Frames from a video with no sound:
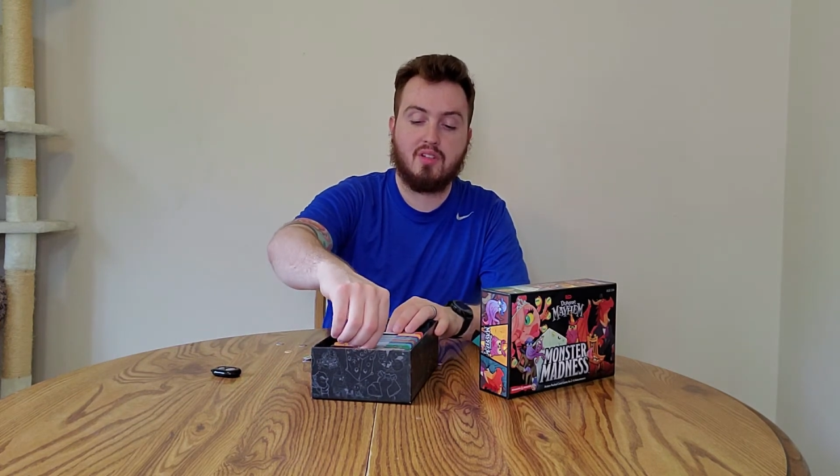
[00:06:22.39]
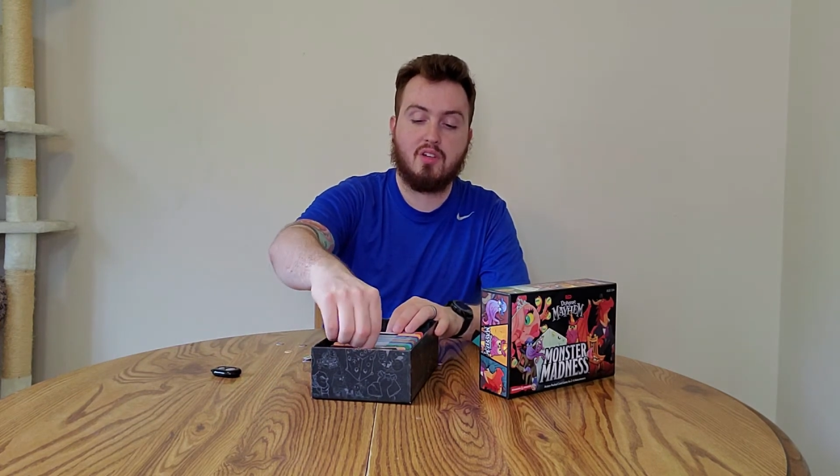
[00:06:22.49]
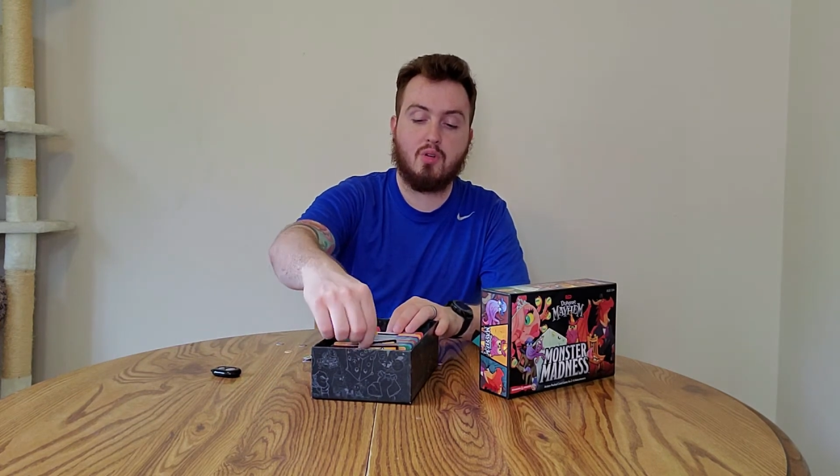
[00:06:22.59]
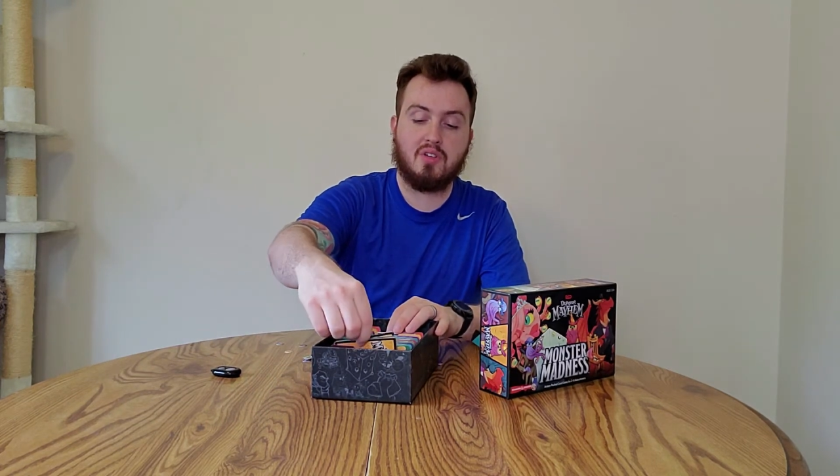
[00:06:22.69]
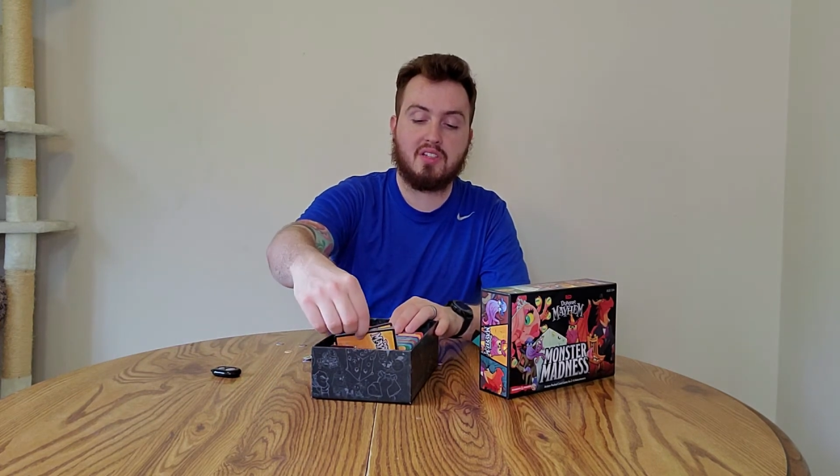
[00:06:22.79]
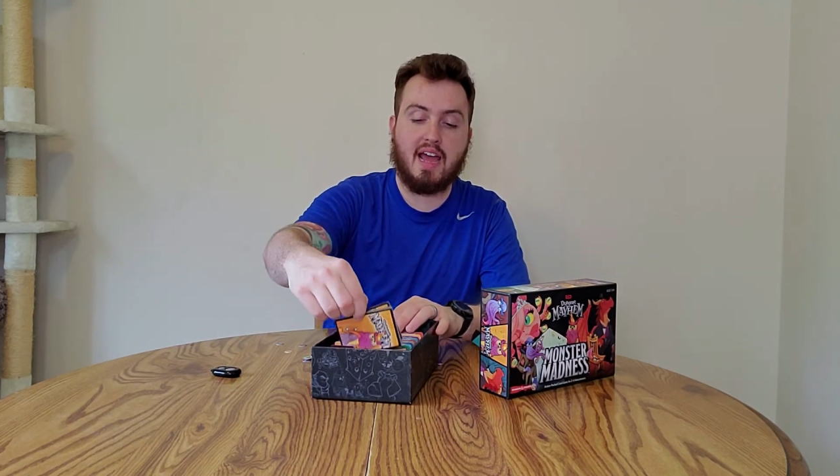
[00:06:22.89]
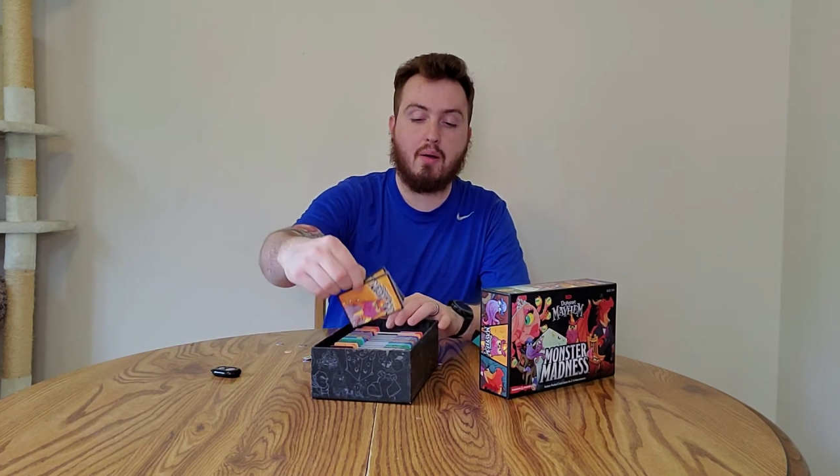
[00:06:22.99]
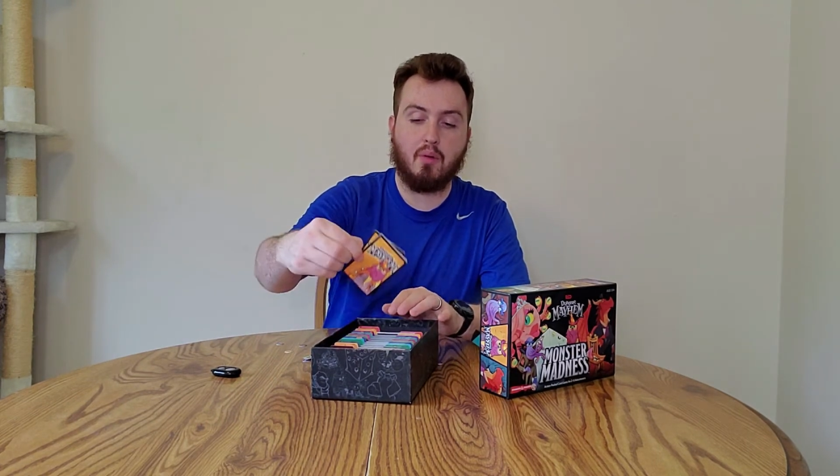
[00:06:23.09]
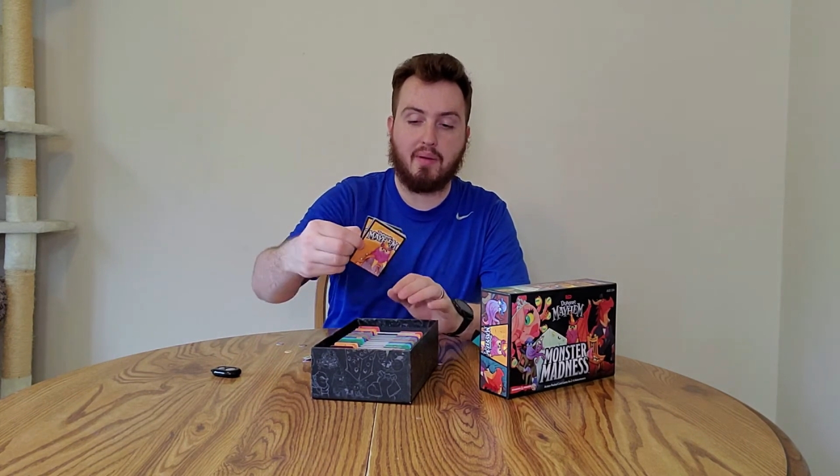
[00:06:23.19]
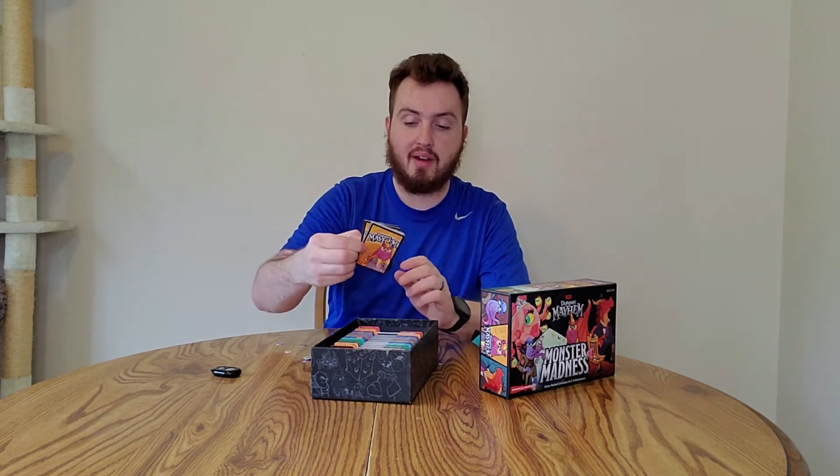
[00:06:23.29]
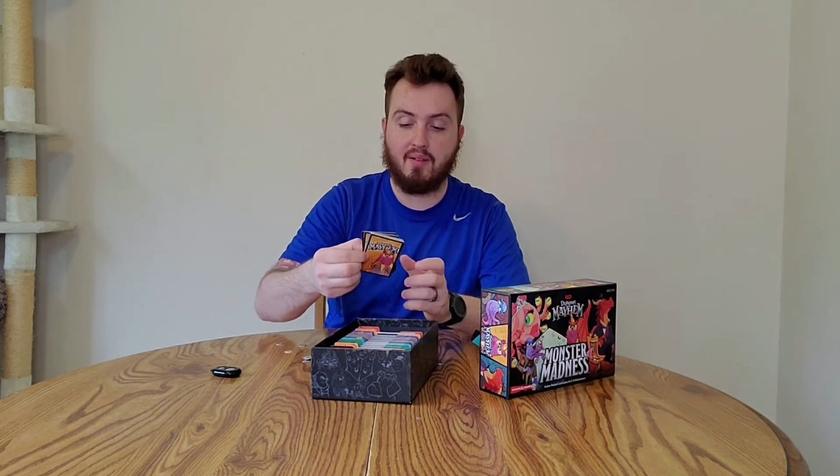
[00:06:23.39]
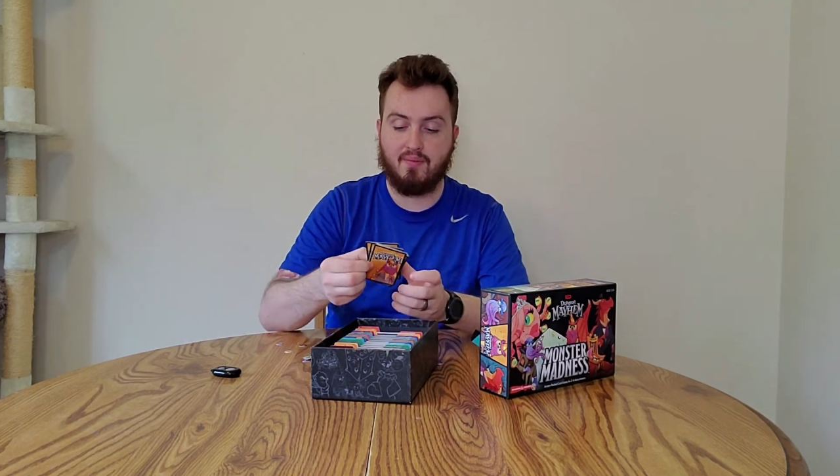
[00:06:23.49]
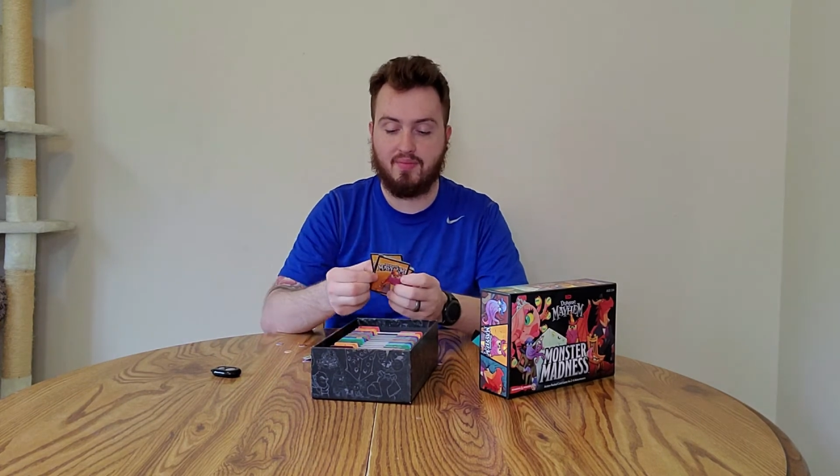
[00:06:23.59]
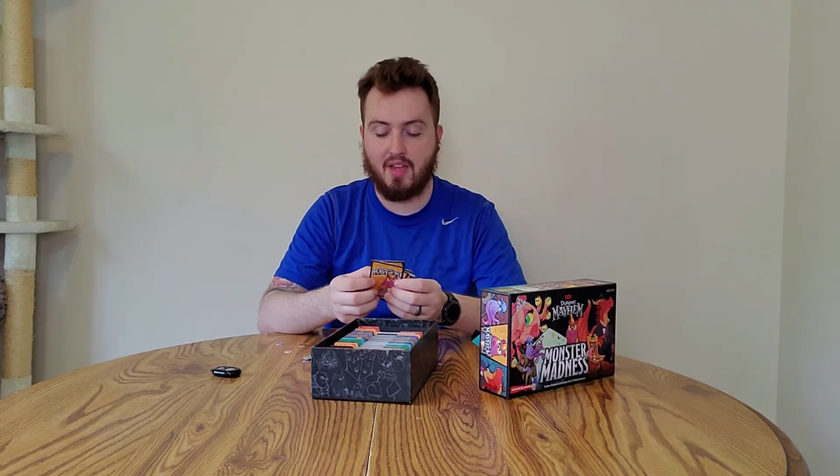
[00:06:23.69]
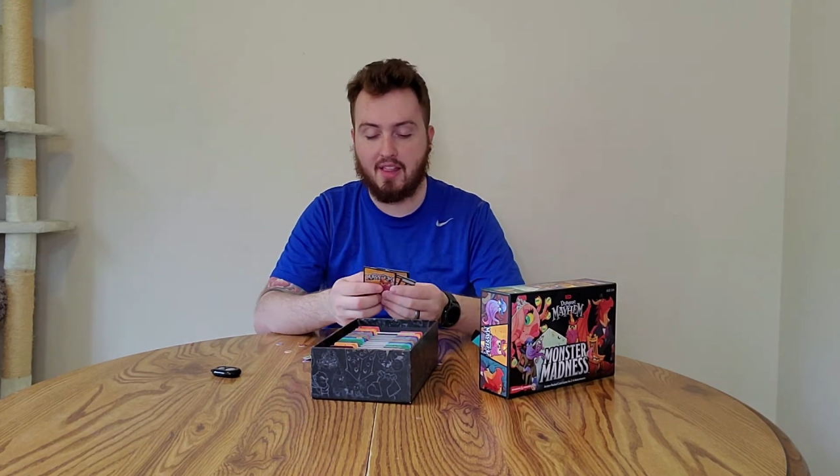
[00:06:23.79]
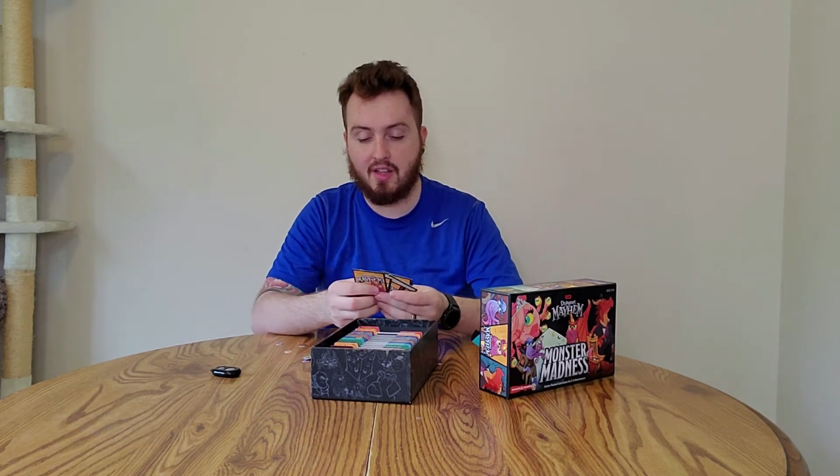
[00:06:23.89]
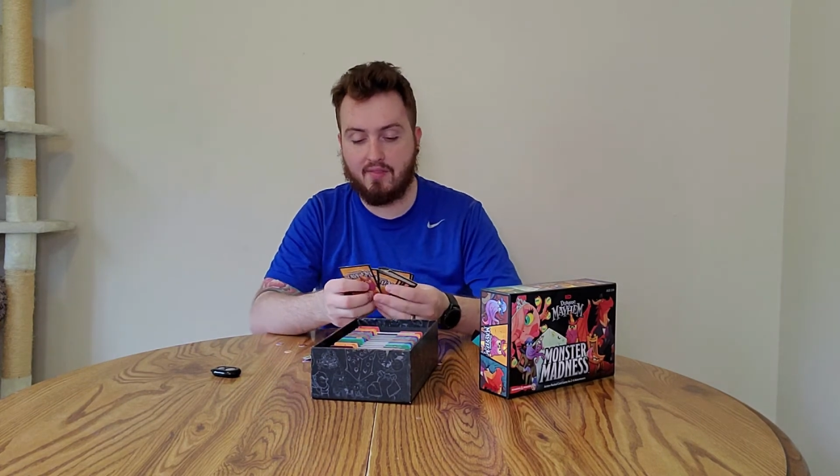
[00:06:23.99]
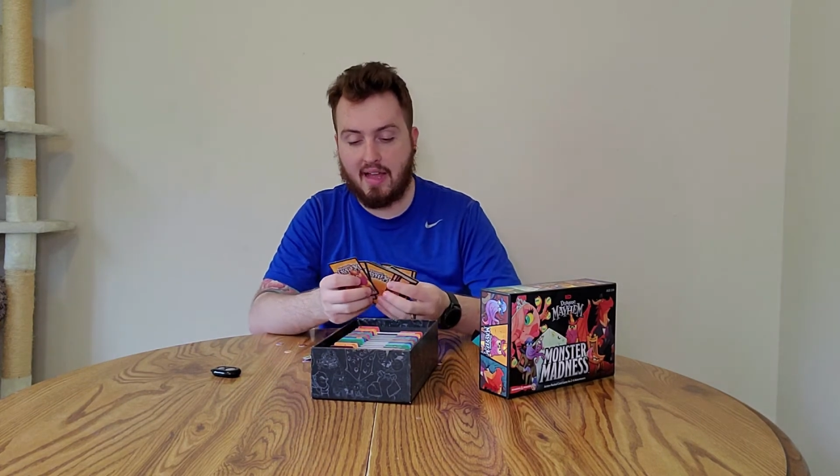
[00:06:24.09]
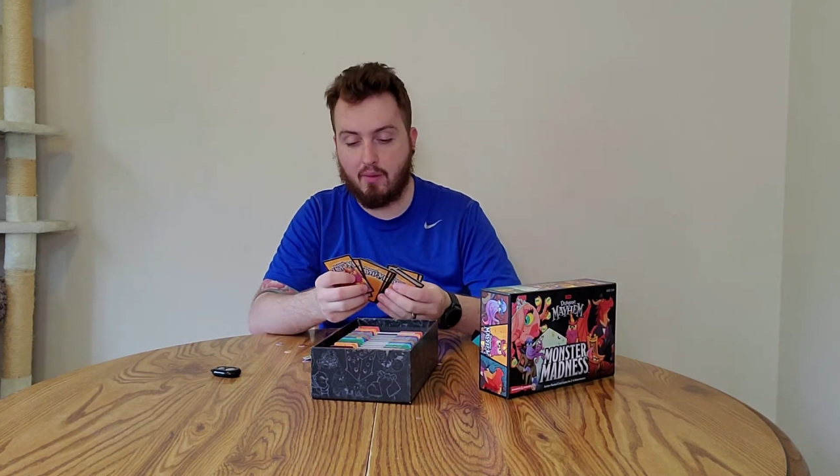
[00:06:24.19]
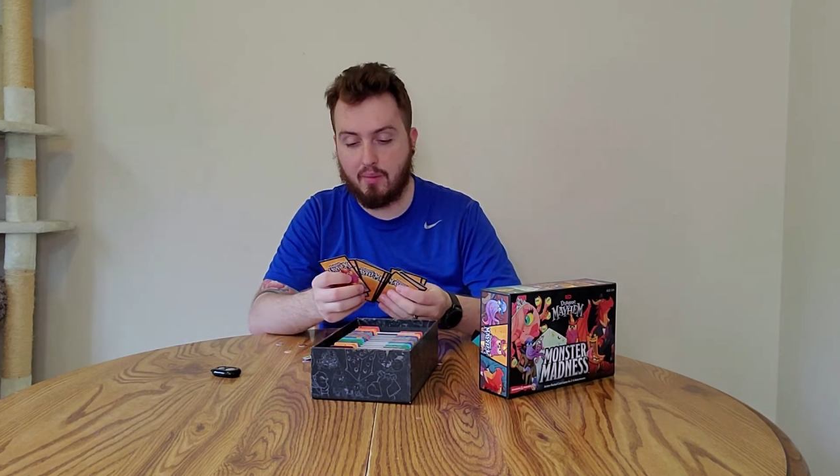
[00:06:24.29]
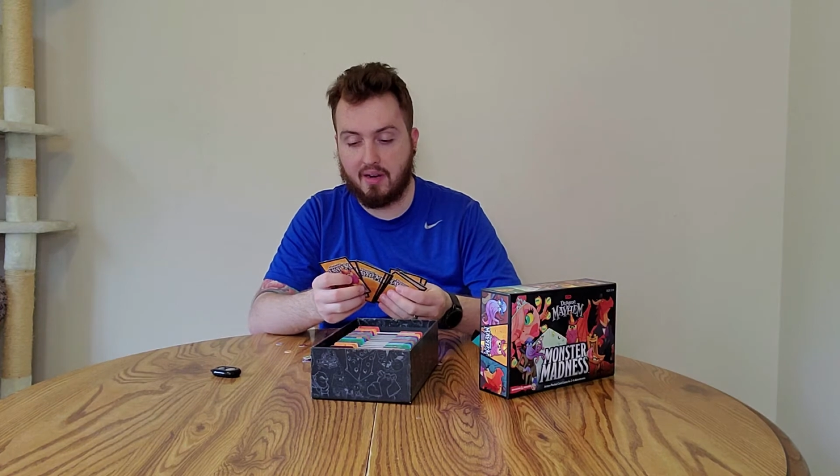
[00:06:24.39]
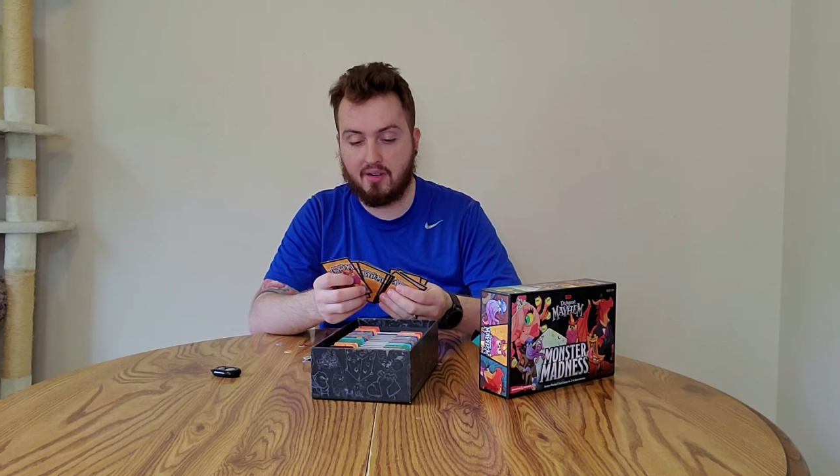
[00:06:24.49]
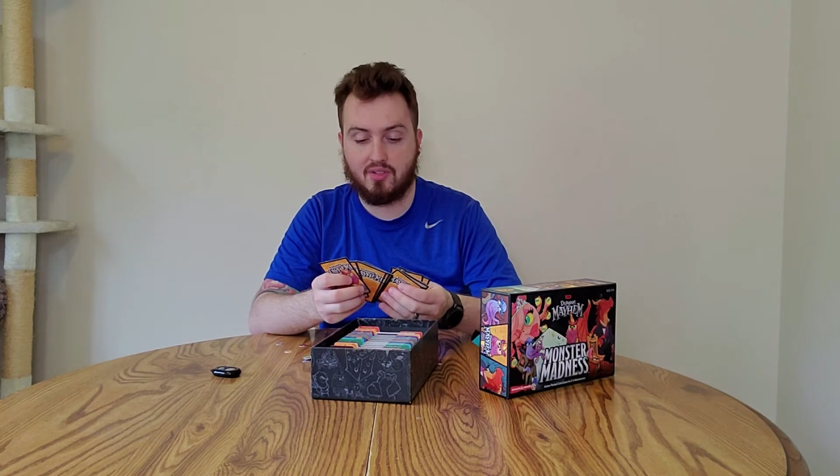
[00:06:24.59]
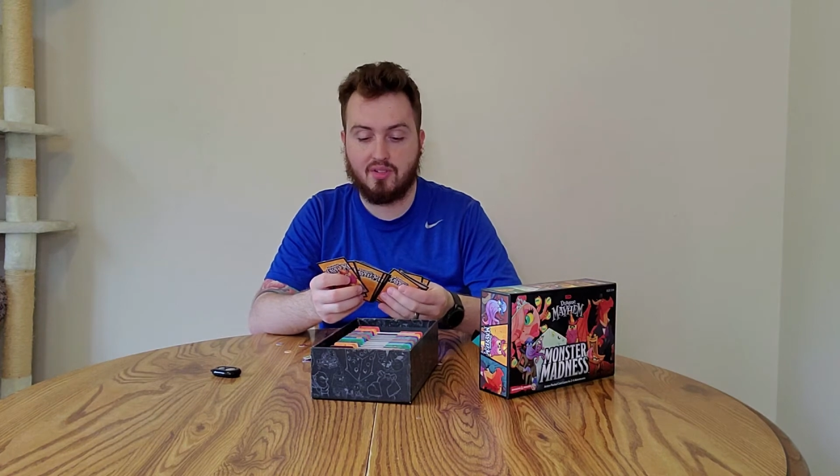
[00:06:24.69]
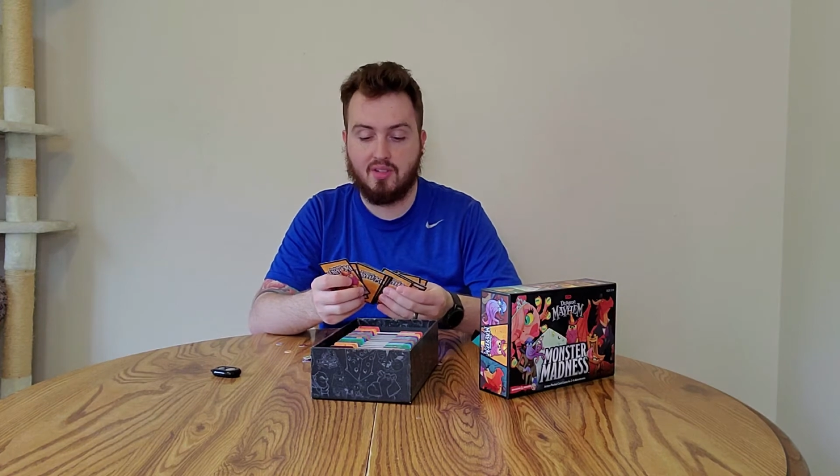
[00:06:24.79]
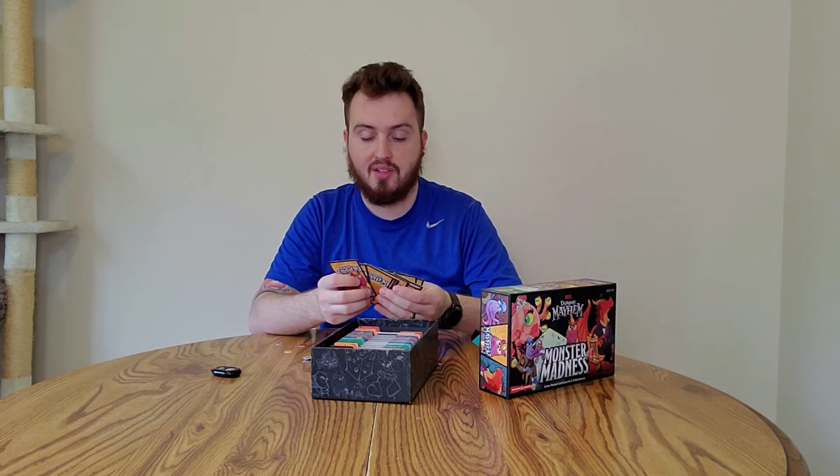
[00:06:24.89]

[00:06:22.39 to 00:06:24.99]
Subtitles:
who is an owlbear. I love owlbears.